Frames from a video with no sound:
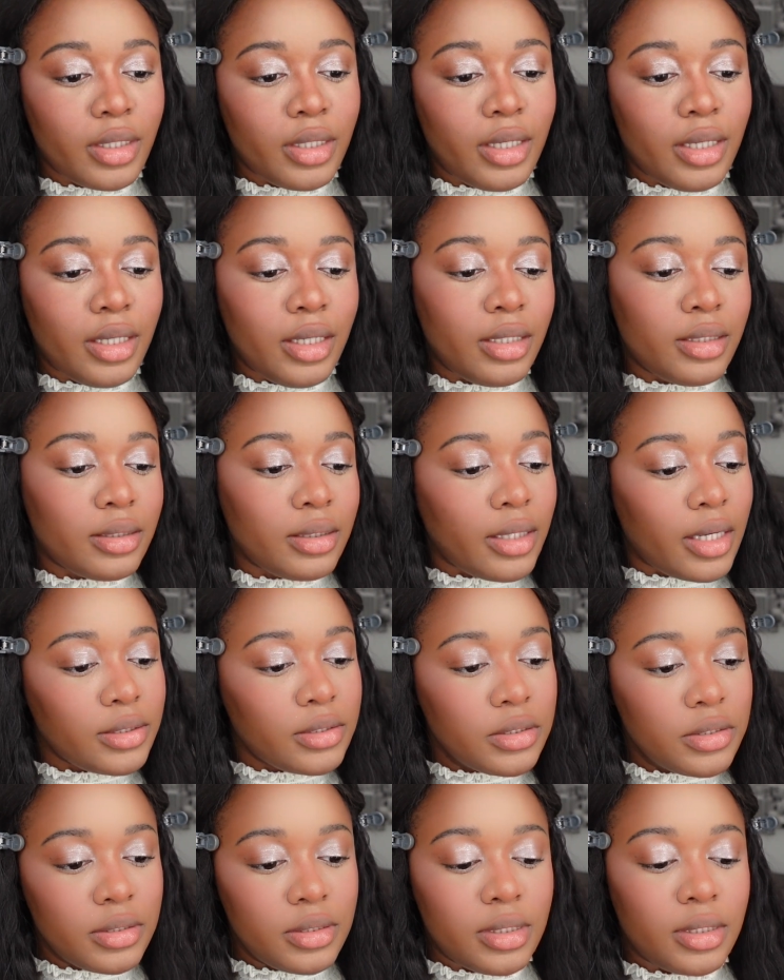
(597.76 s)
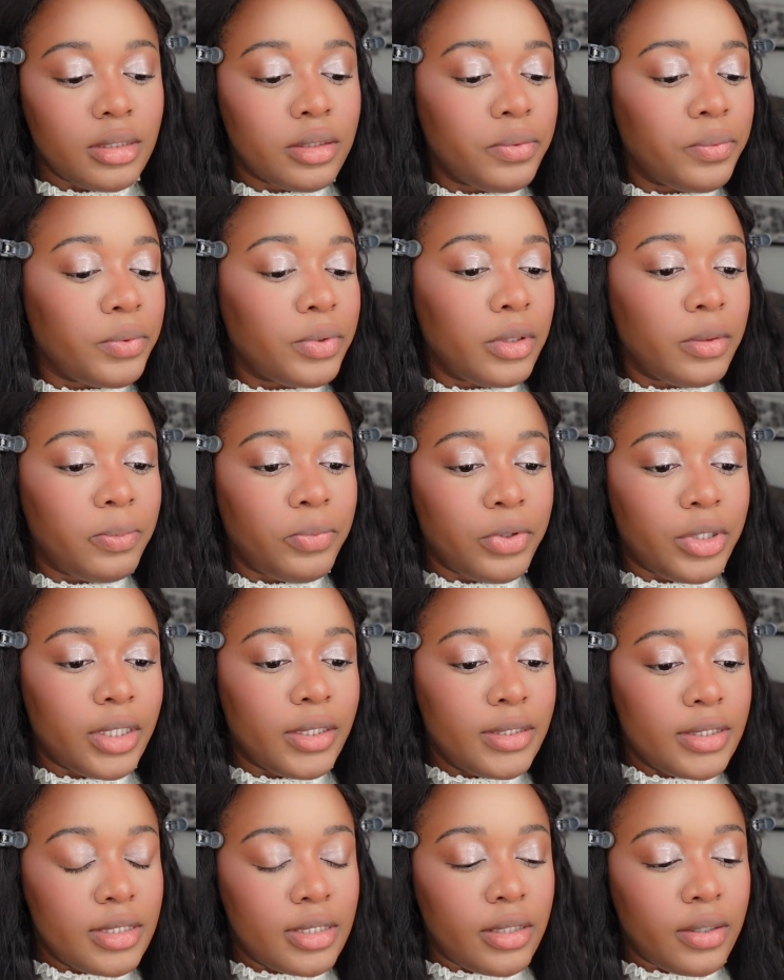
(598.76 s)
And the lashes, they look really
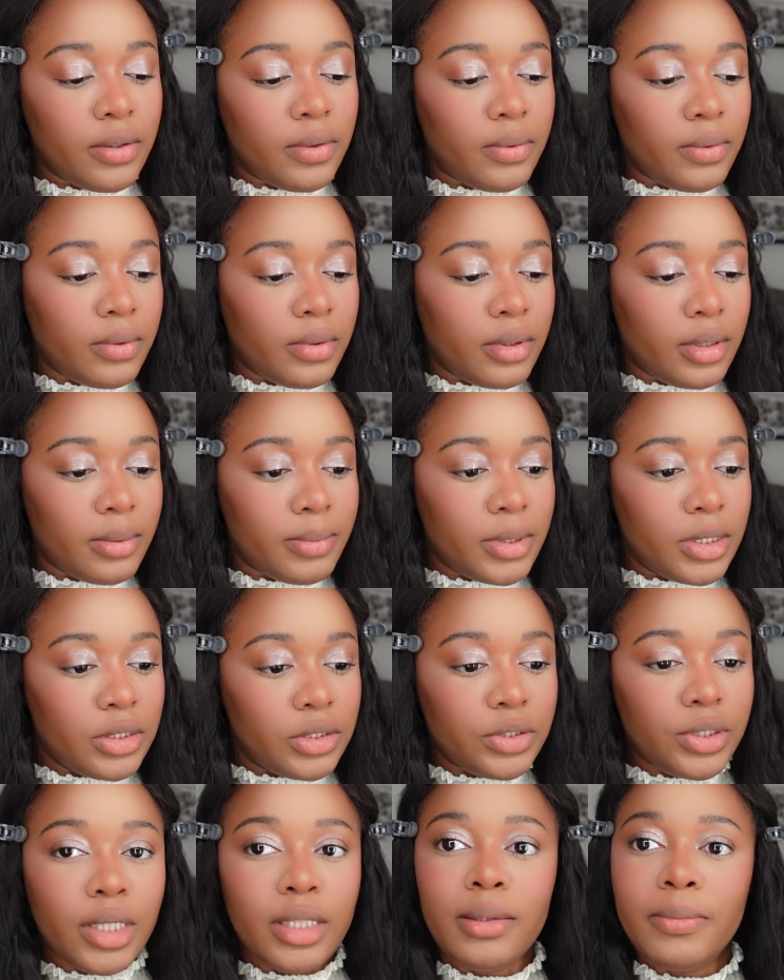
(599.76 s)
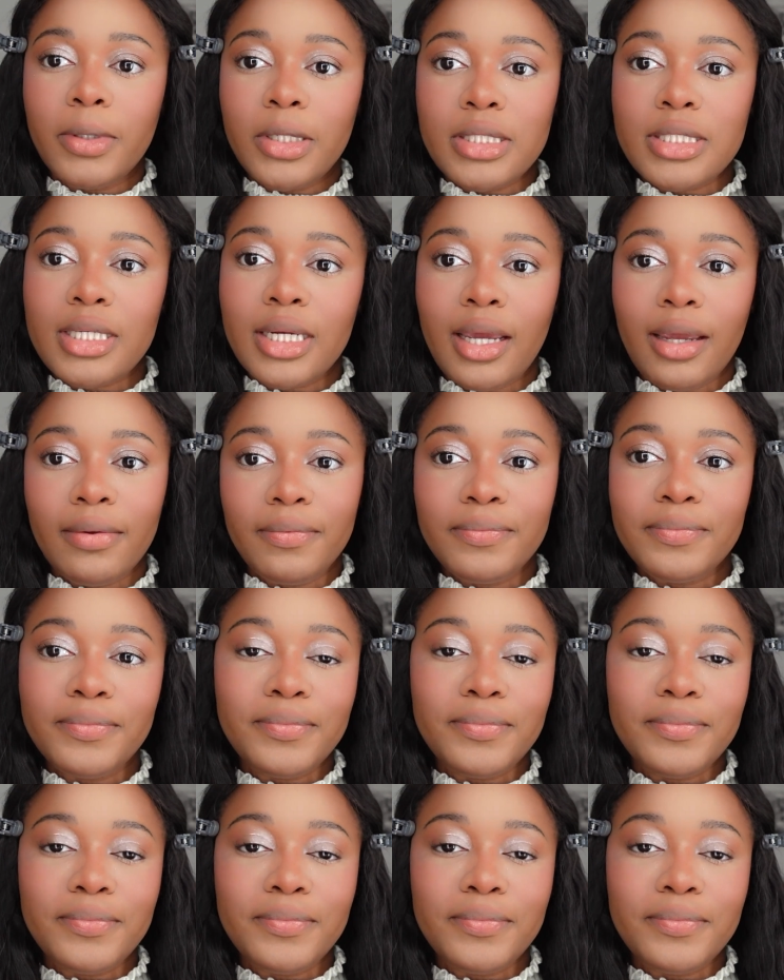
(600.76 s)
pretty, so I'm gonna try them on today.